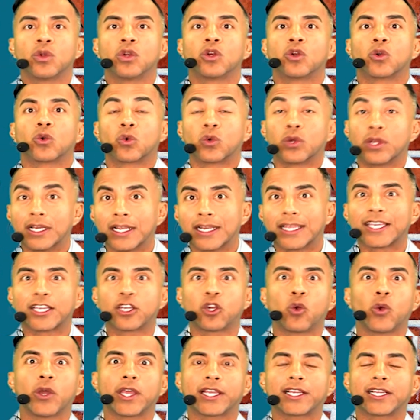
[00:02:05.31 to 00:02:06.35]
really
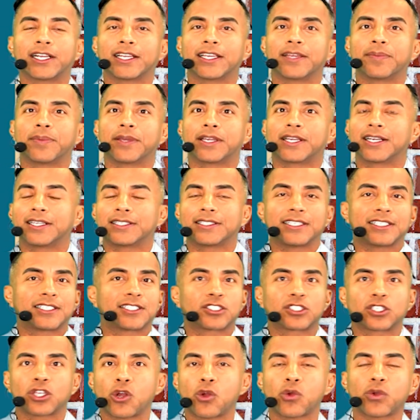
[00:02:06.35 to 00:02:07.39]
quickly because it's
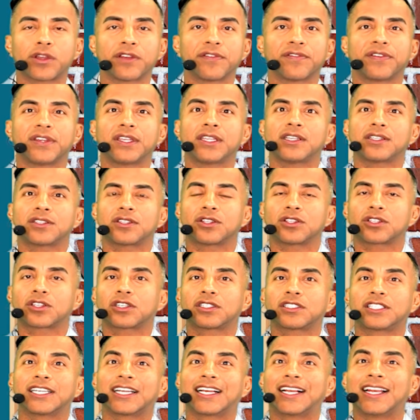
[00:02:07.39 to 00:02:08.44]
so convenient
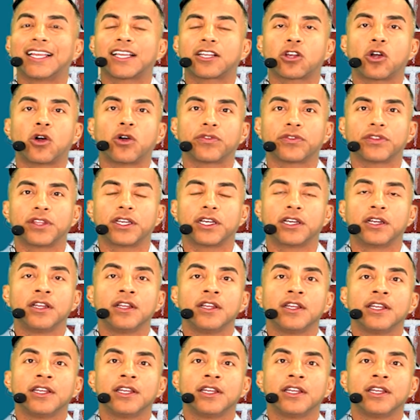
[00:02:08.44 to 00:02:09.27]
to click on the